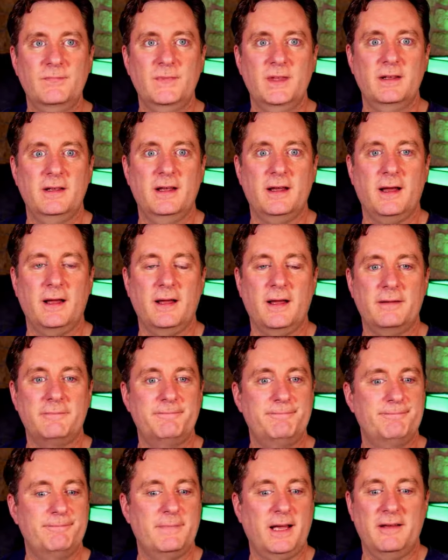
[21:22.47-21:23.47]

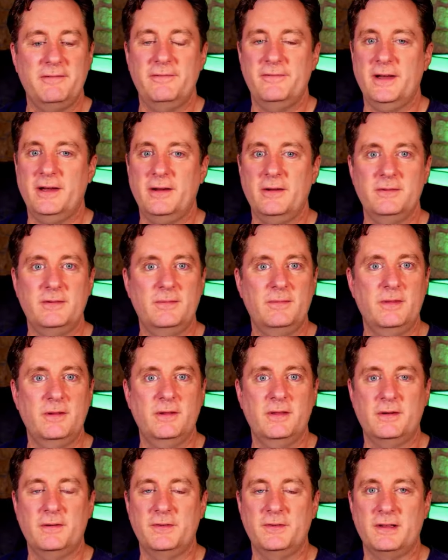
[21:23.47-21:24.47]
I found
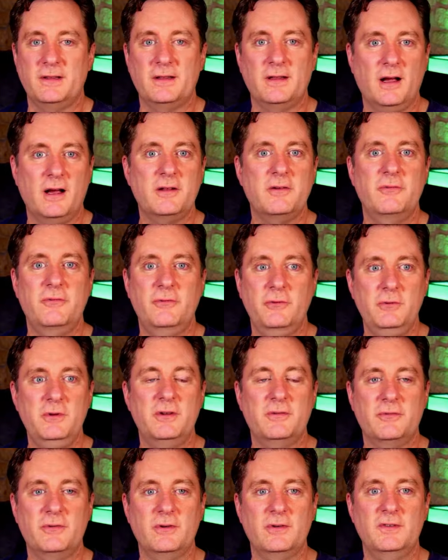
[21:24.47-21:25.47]
there's a lot of food
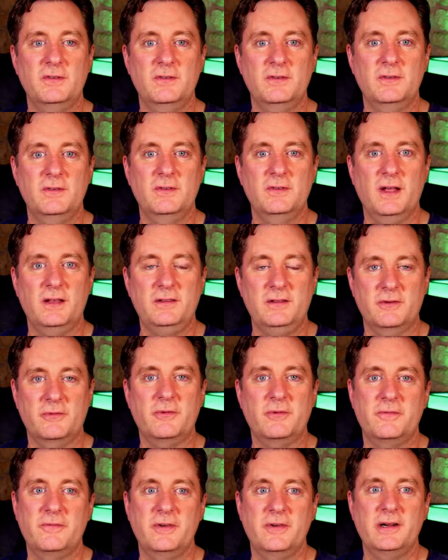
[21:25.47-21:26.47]
differences at
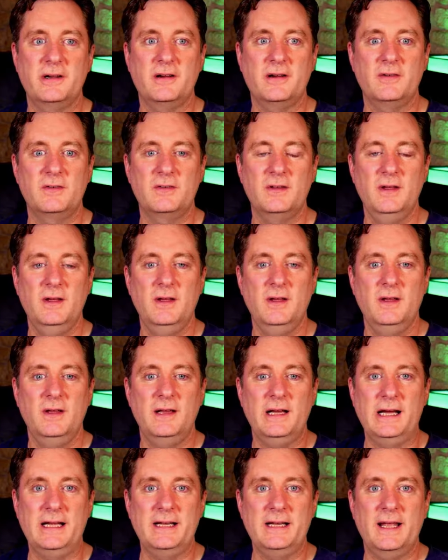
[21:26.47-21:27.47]
different fairs,
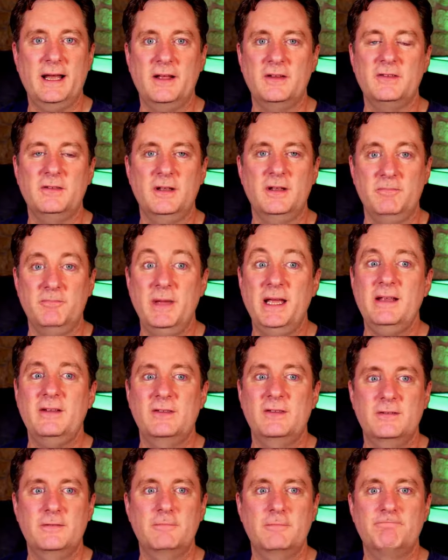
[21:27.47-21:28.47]
and it
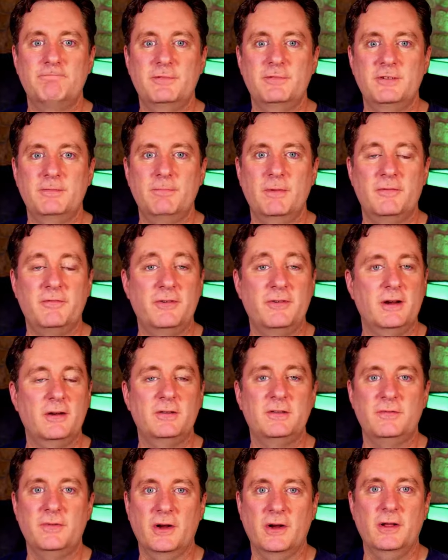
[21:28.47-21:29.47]
makes
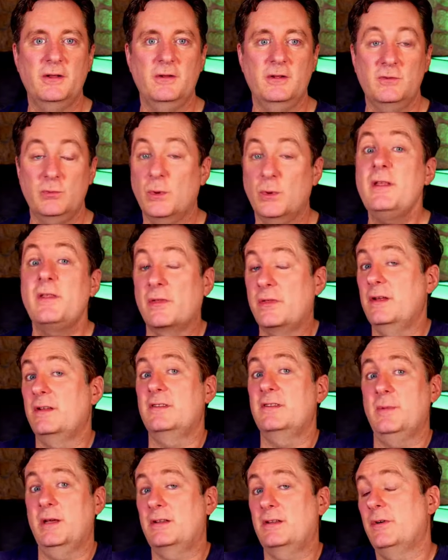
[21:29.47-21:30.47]
fairs very. It's one of the things
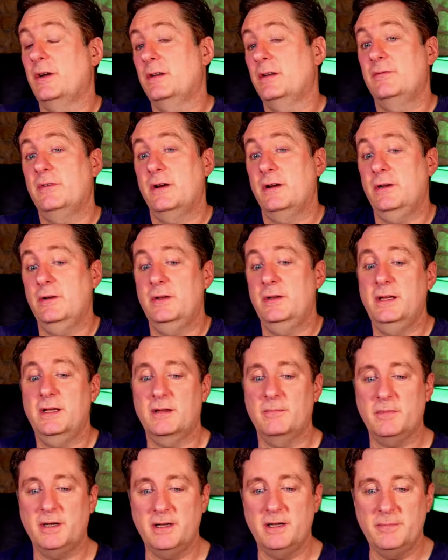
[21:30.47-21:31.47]
that makes fairs very unique,
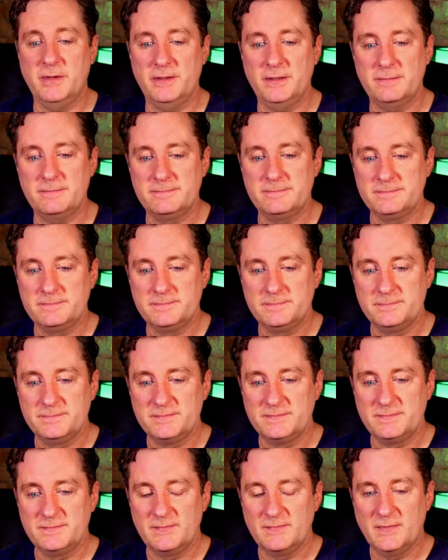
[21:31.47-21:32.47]
in my opinion.
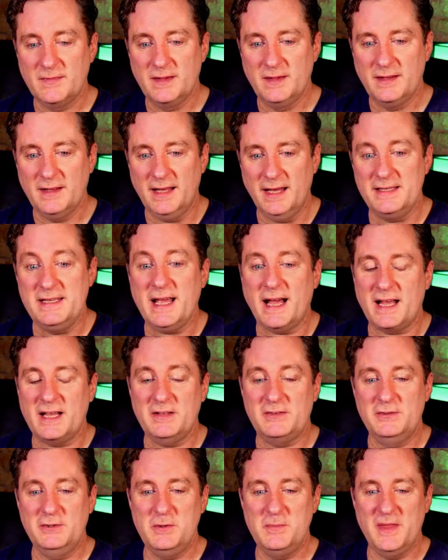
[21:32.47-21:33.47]
And yeah, I
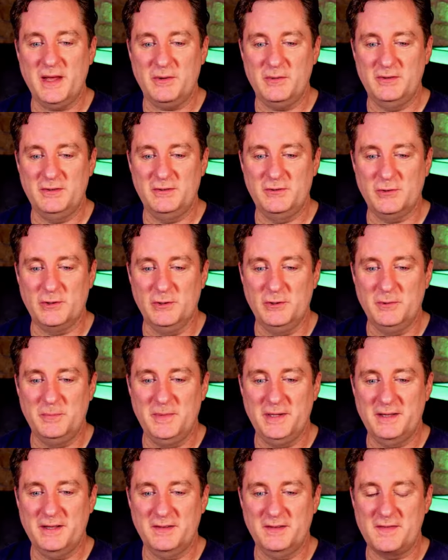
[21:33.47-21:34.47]
assume that was Drew
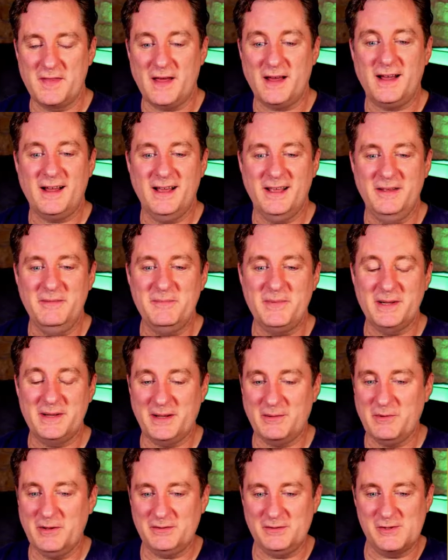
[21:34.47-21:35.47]
because of the high end, but I
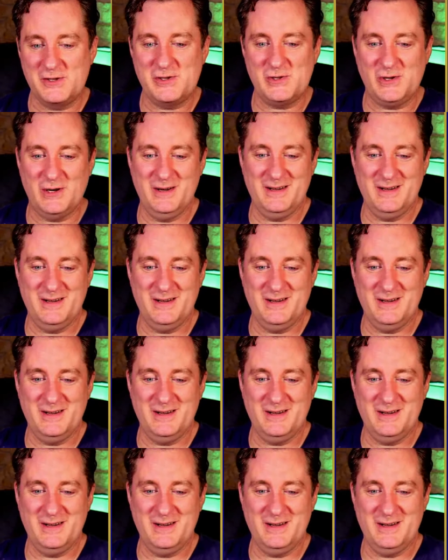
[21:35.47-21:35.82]
wasn't sure.